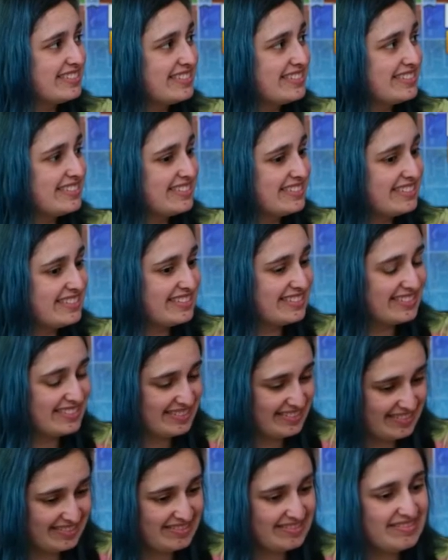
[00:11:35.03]

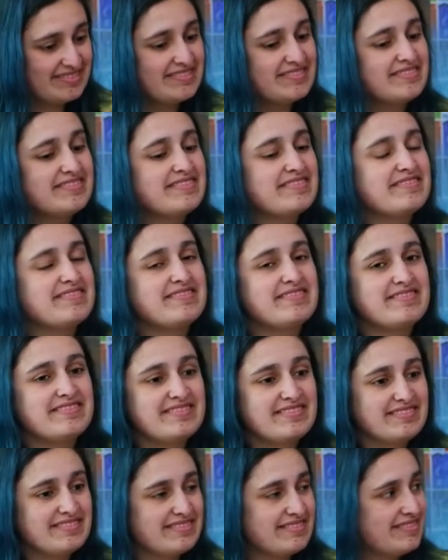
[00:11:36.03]

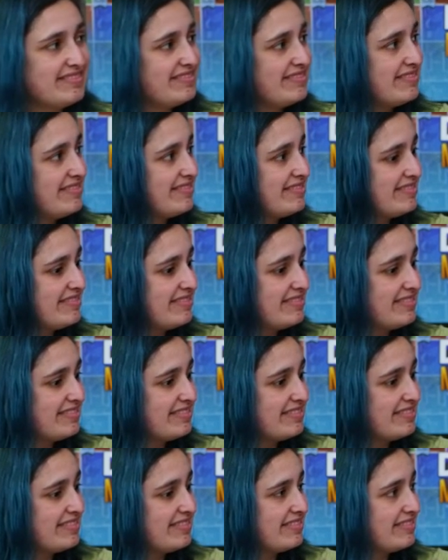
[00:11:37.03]

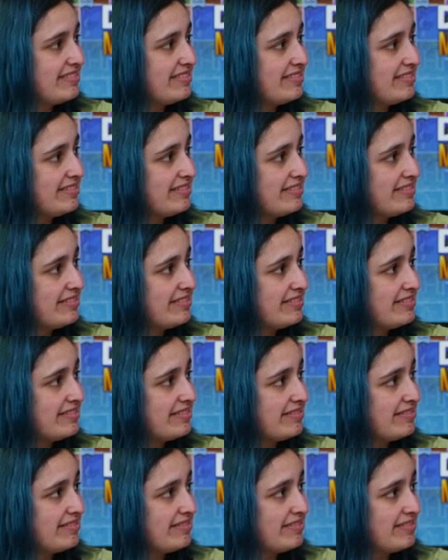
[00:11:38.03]

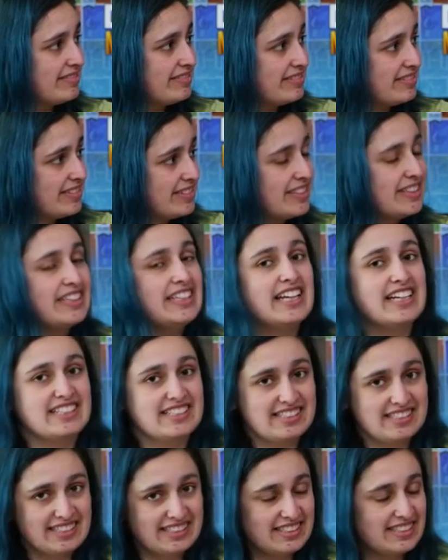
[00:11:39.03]

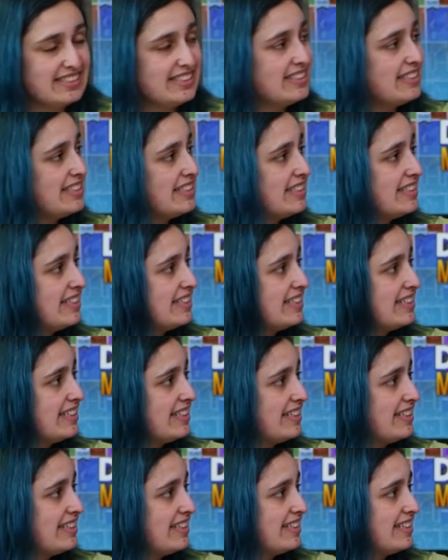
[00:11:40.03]

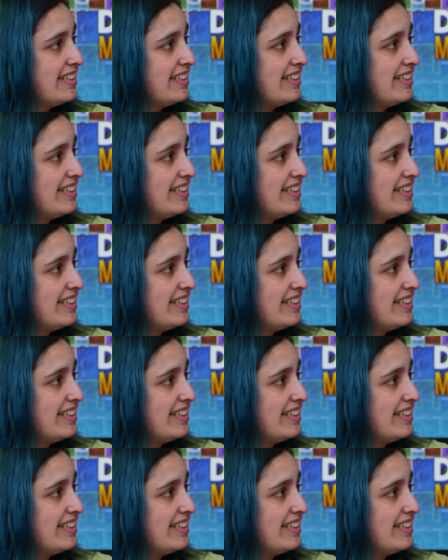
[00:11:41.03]
No words are spoken by the person on screen.